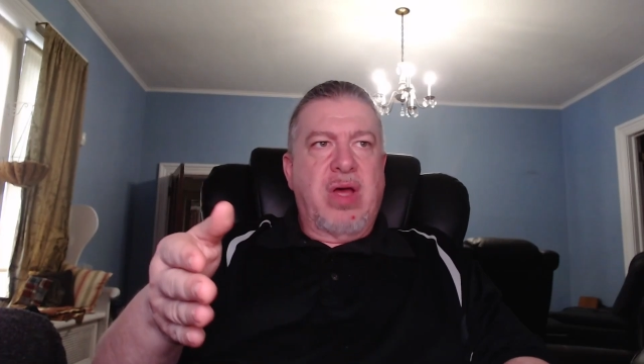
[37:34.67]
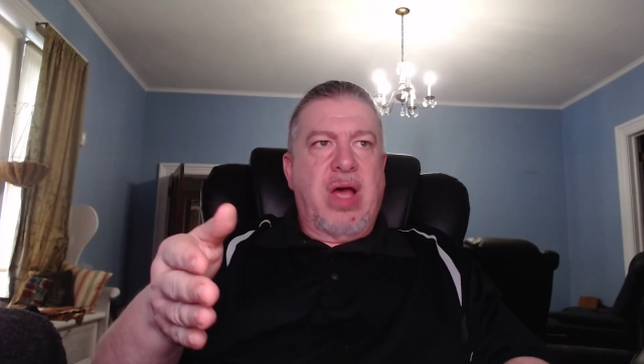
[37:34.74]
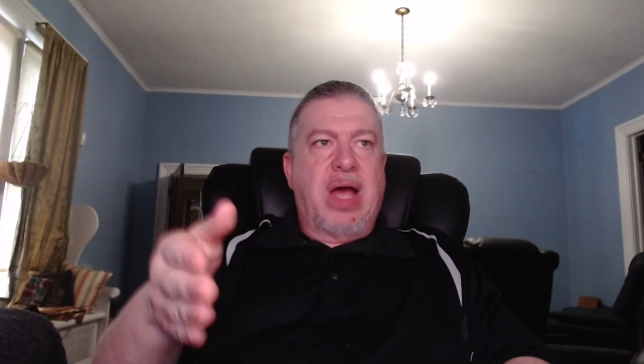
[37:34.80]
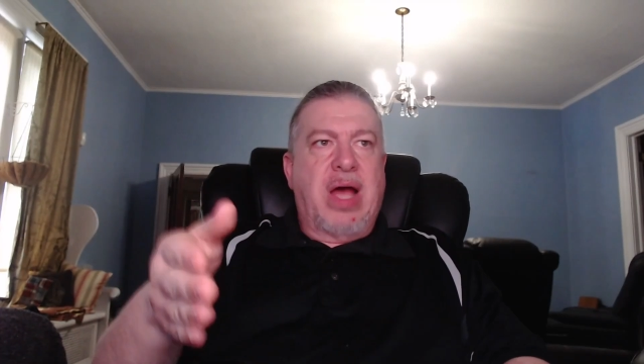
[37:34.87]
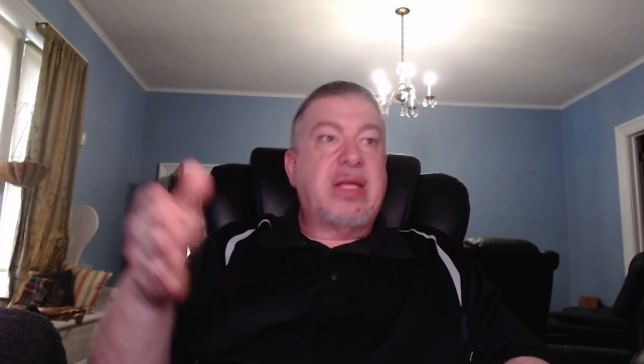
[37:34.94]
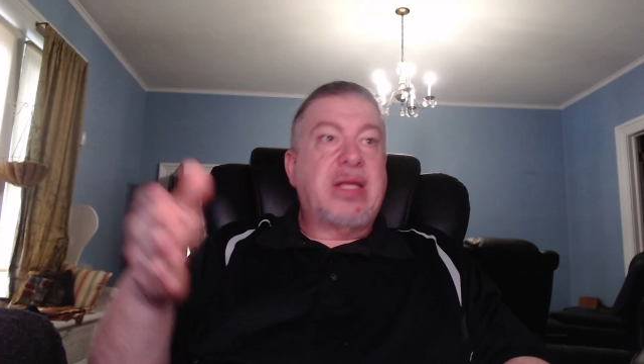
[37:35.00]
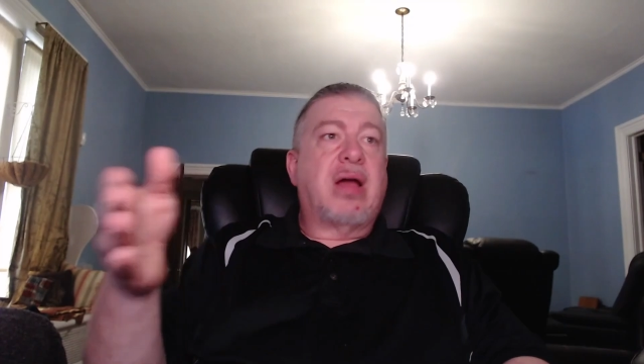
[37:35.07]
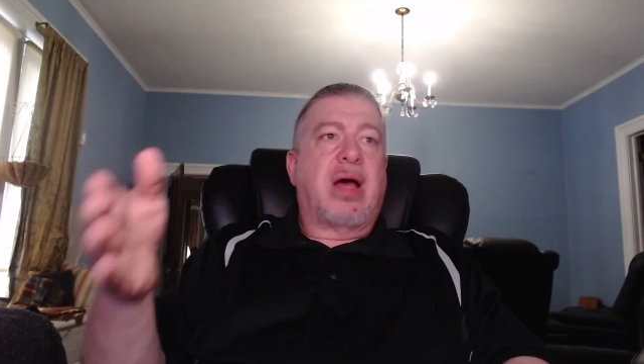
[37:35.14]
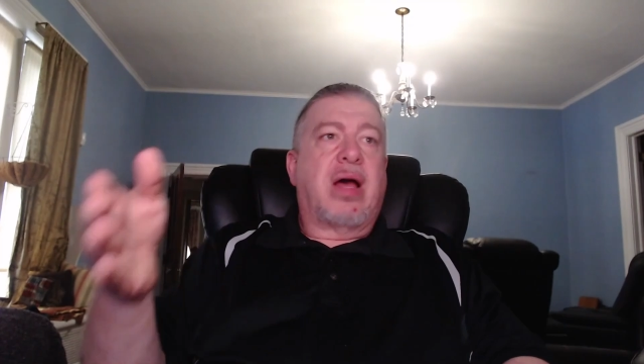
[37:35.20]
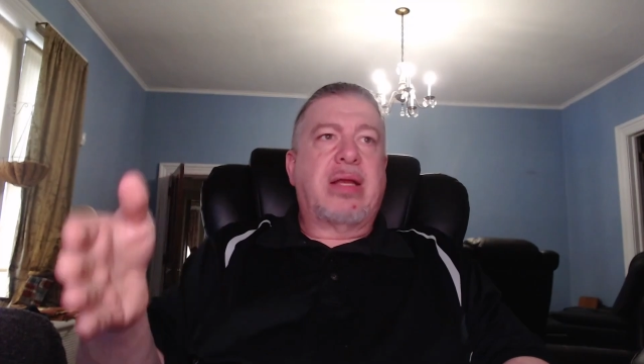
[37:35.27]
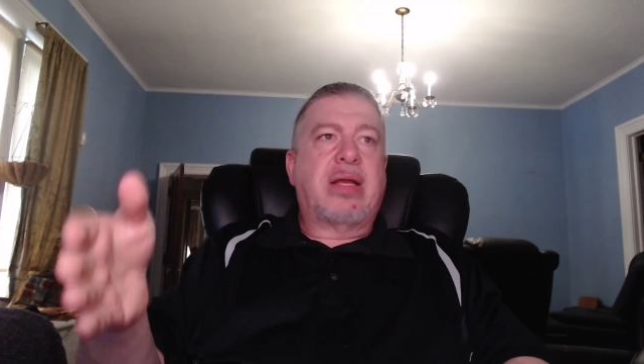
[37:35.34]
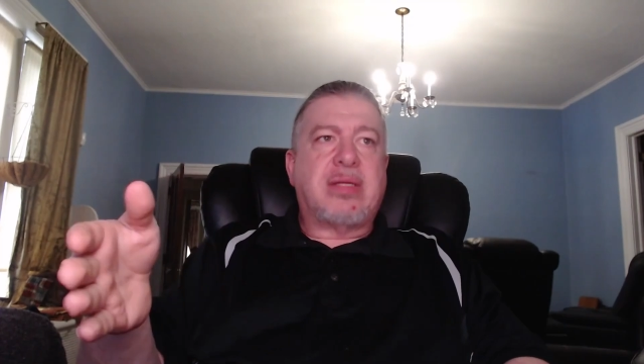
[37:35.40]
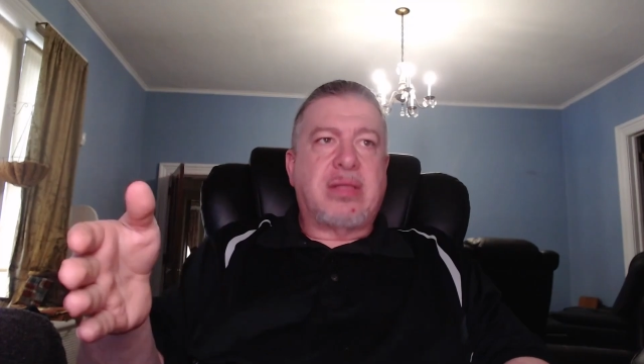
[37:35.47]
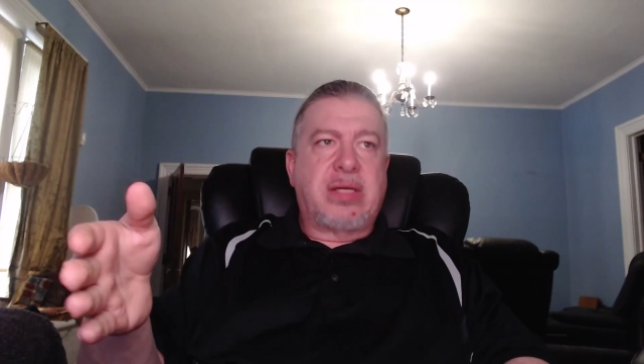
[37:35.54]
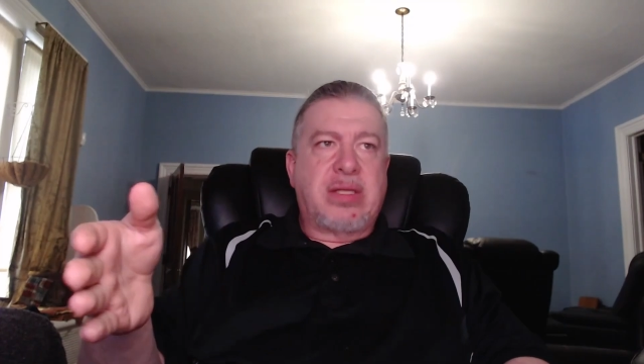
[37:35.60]
I need to
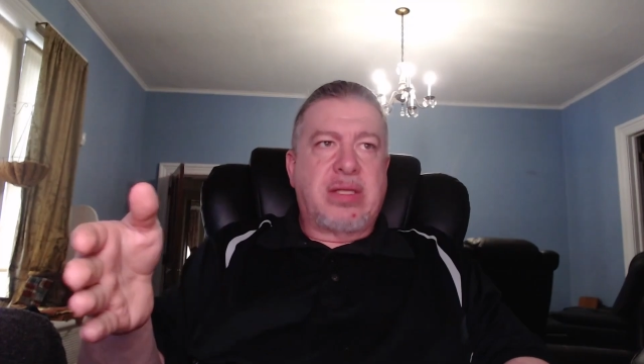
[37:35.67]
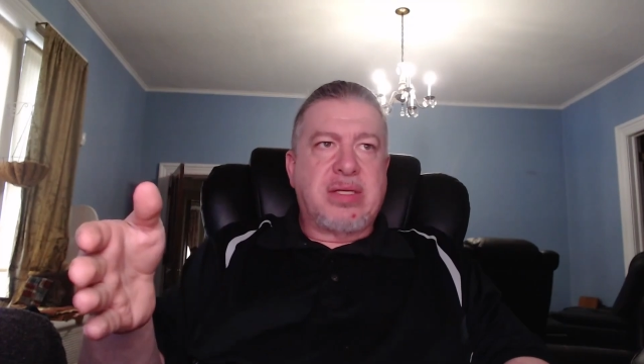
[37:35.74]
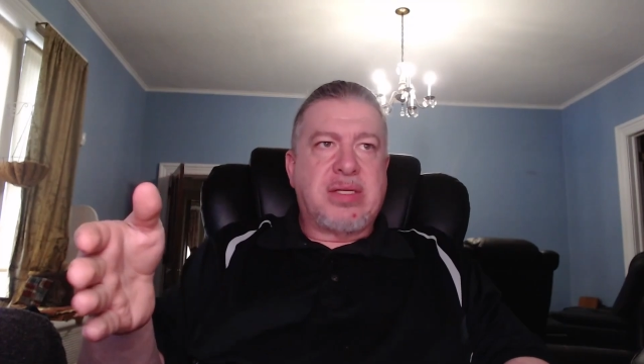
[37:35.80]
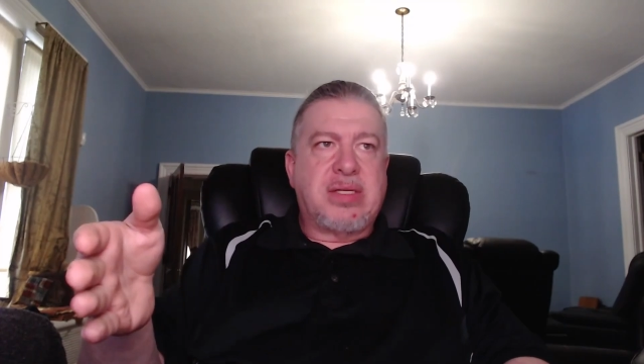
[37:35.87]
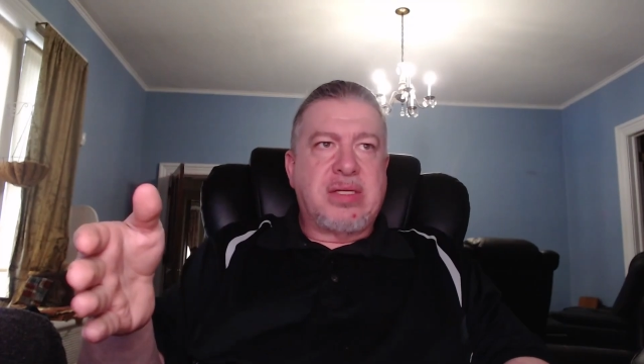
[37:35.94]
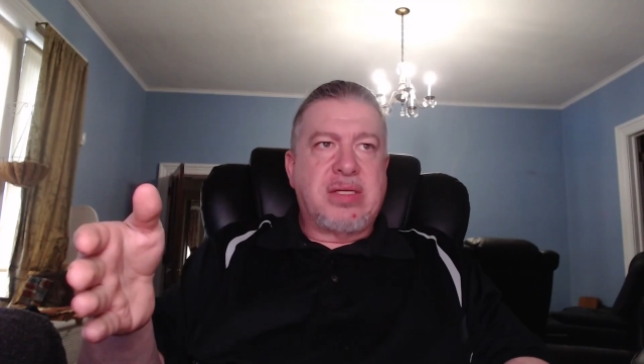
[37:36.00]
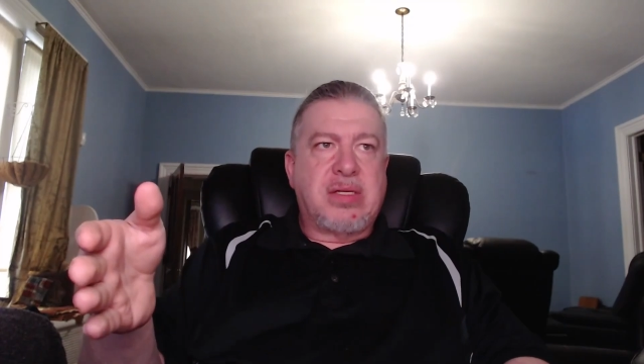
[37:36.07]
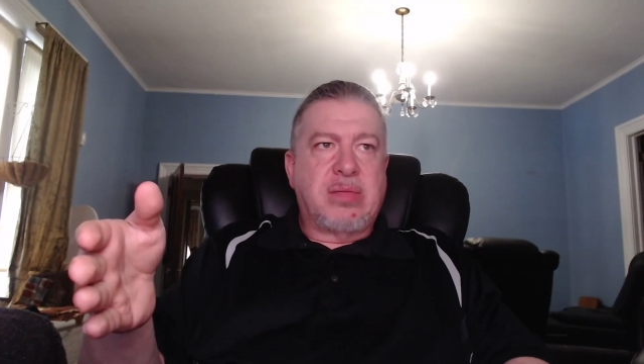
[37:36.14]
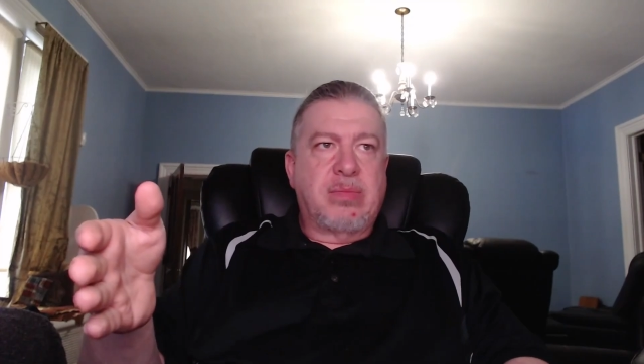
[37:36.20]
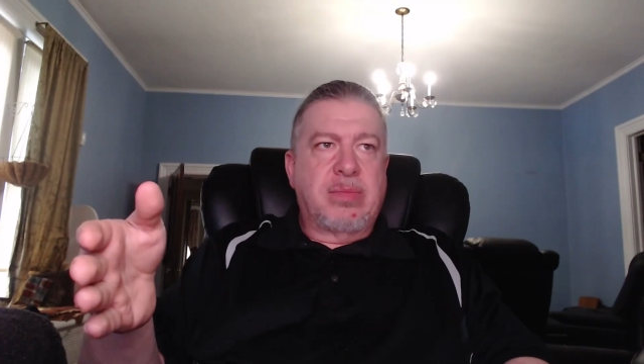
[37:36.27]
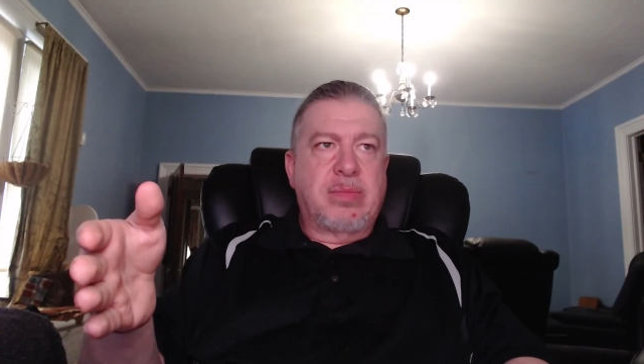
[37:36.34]
isolate this system?